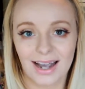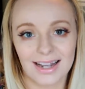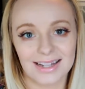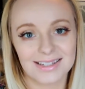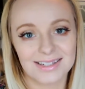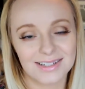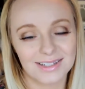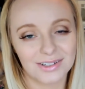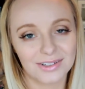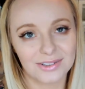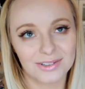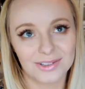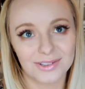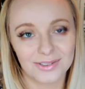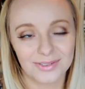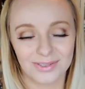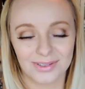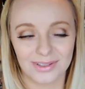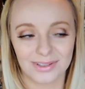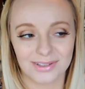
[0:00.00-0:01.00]
lips. I still
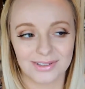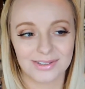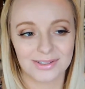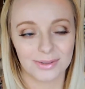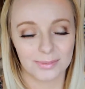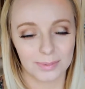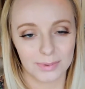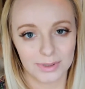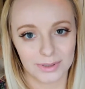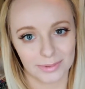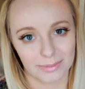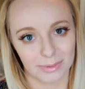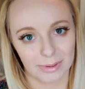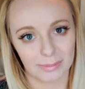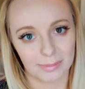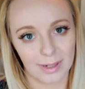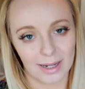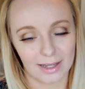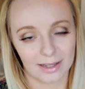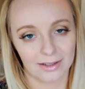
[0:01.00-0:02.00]
do feel super
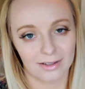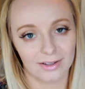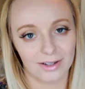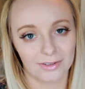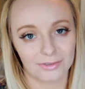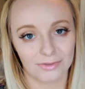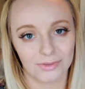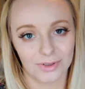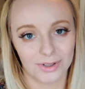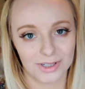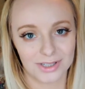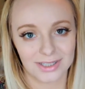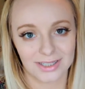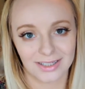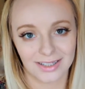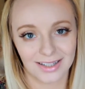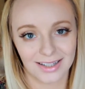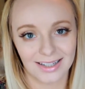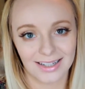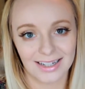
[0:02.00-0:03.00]
duper pale,
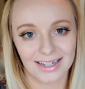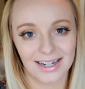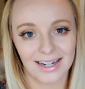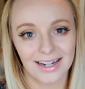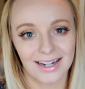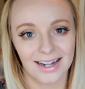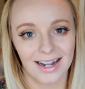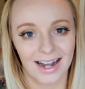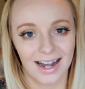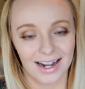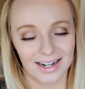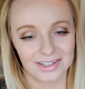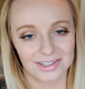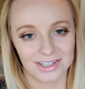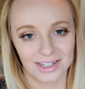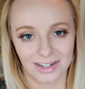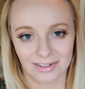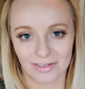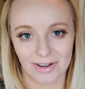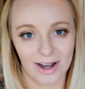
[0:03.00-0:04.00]
unfortunately. I
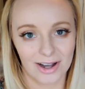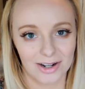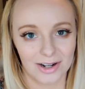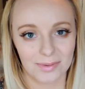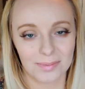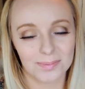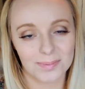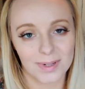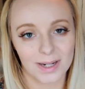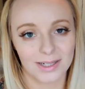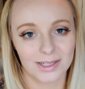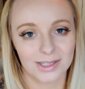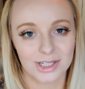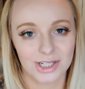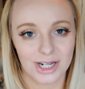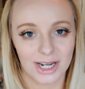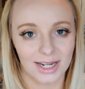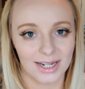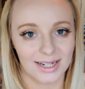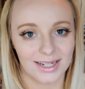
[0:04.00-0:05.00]
should have gone up a
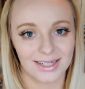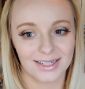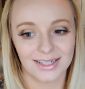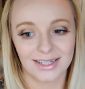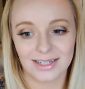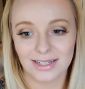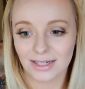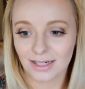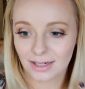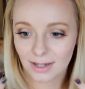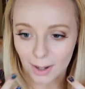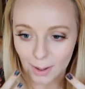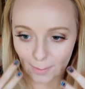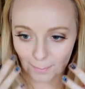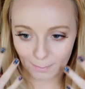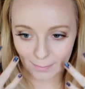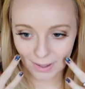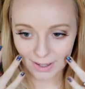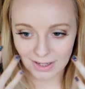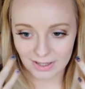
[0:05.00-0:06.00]
shade in
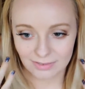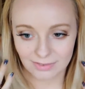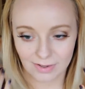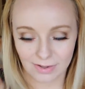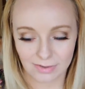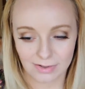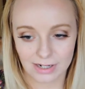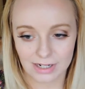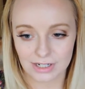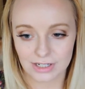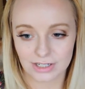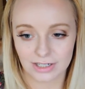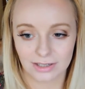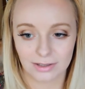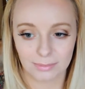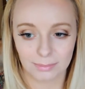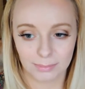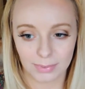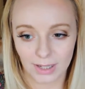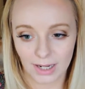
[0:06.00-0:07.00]
my
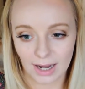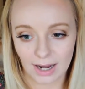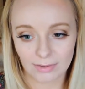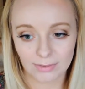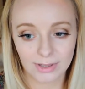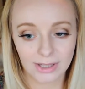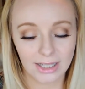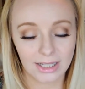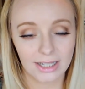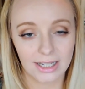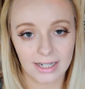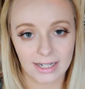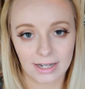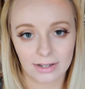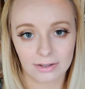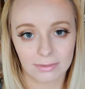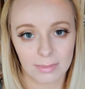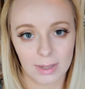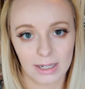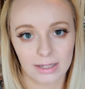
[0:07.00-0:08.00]
foundation, but I really like
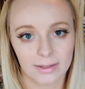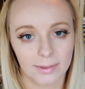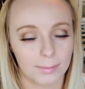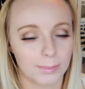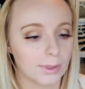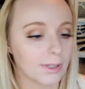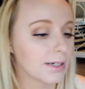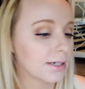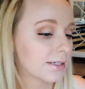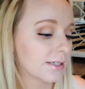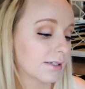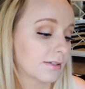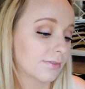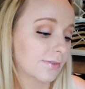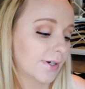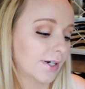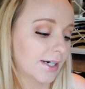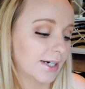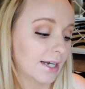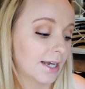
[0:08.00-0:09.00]
how the makeup looks. It's
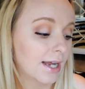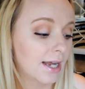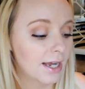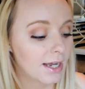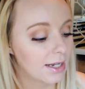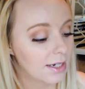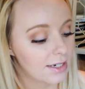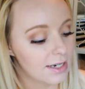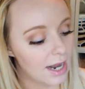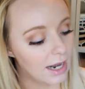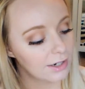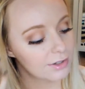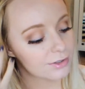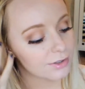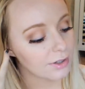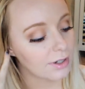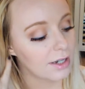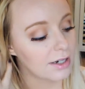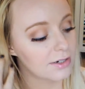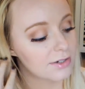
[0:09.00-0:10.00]
very
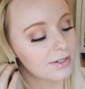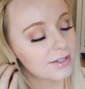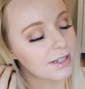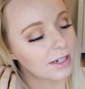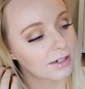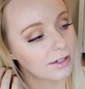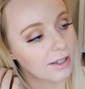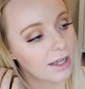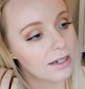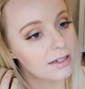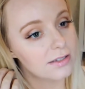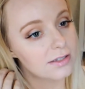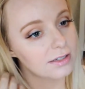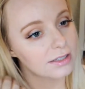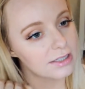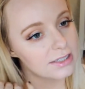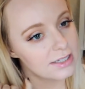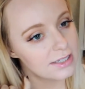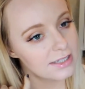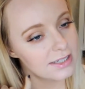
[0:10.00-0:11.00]
natural and subtle, as you
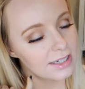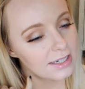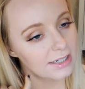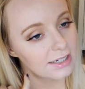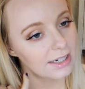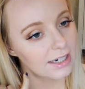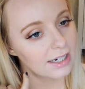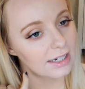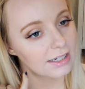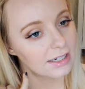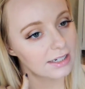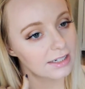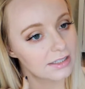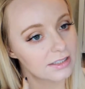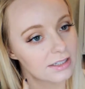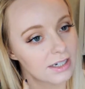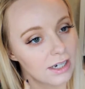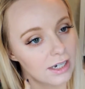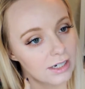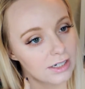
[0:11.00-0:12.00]
can see,
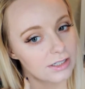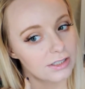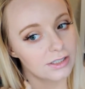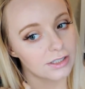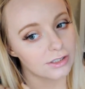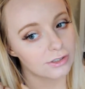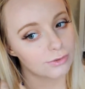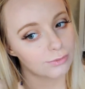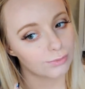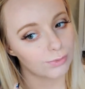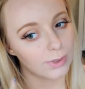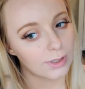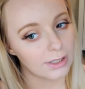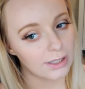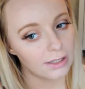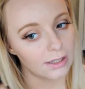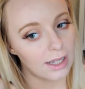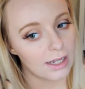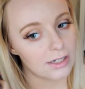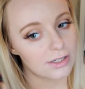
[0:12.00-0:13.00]
and just
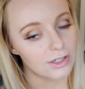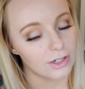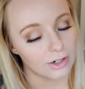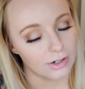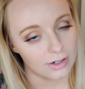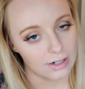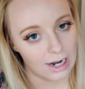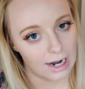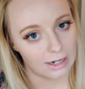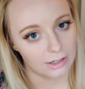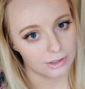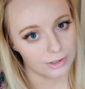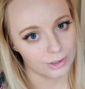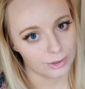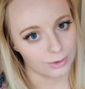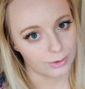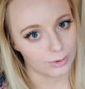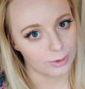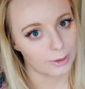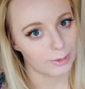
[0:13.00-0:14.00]
really lets your
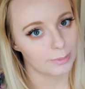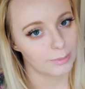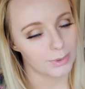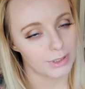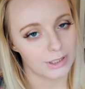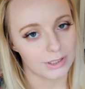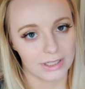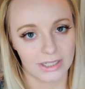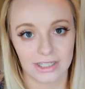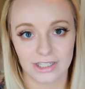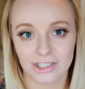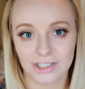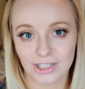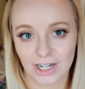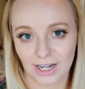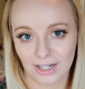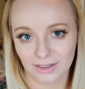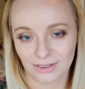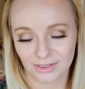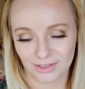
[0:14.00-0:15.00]
natural beauty
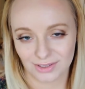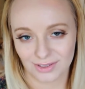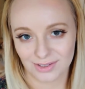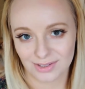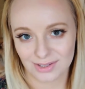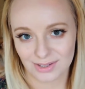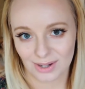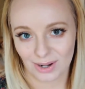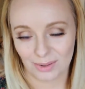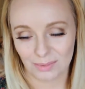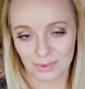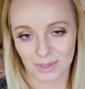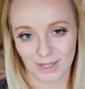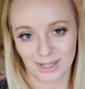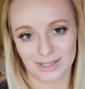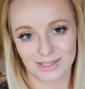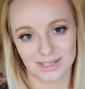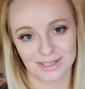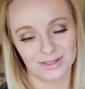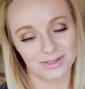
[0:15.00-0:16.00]
shine through. So I hope you
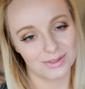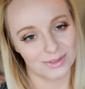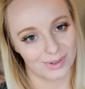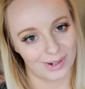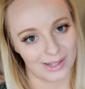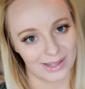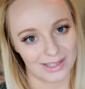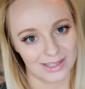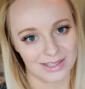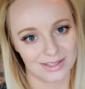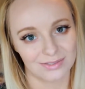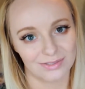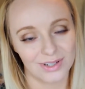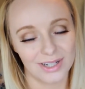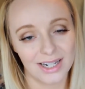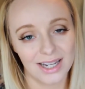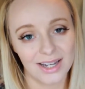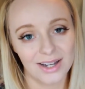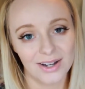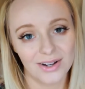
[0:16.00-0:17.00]
guys enjoyed this
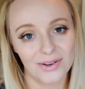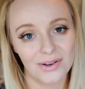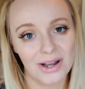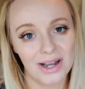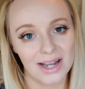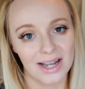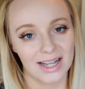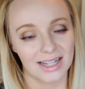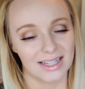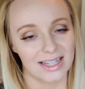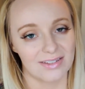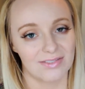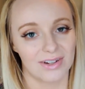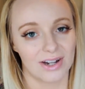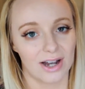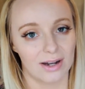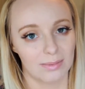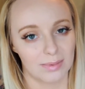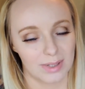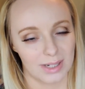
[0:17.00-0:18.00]
video. Leave a
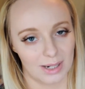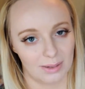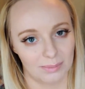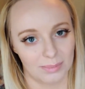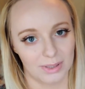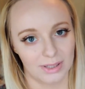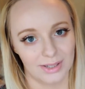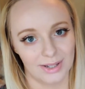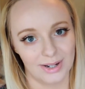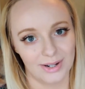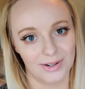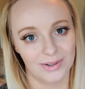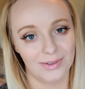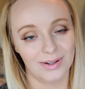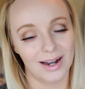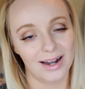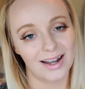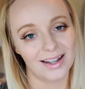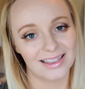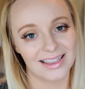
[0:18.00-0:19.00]
comment down
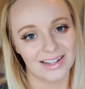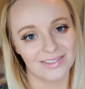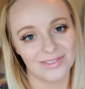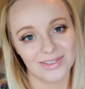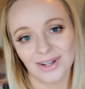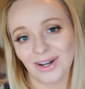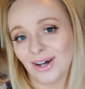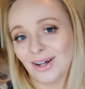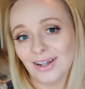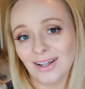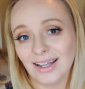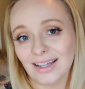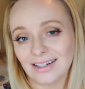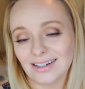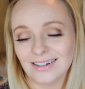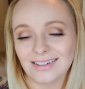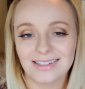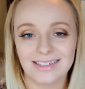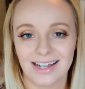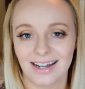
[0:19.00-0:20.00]
below. I love you all, and
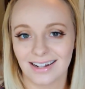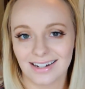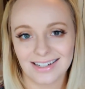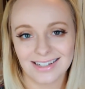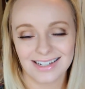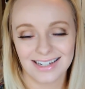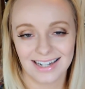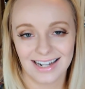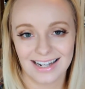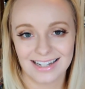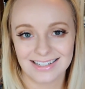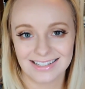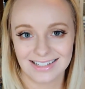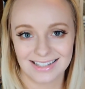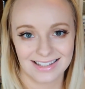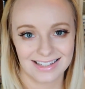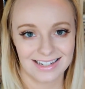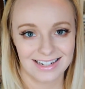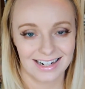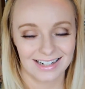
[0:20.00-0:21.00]
I'll talk to you guys
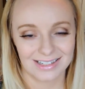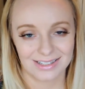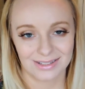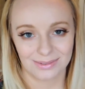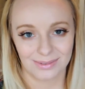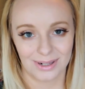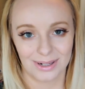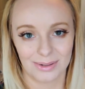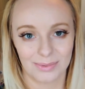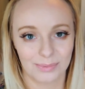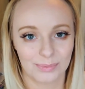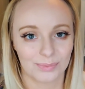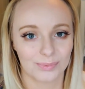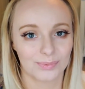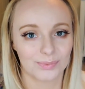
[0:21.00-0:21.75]
in the next one.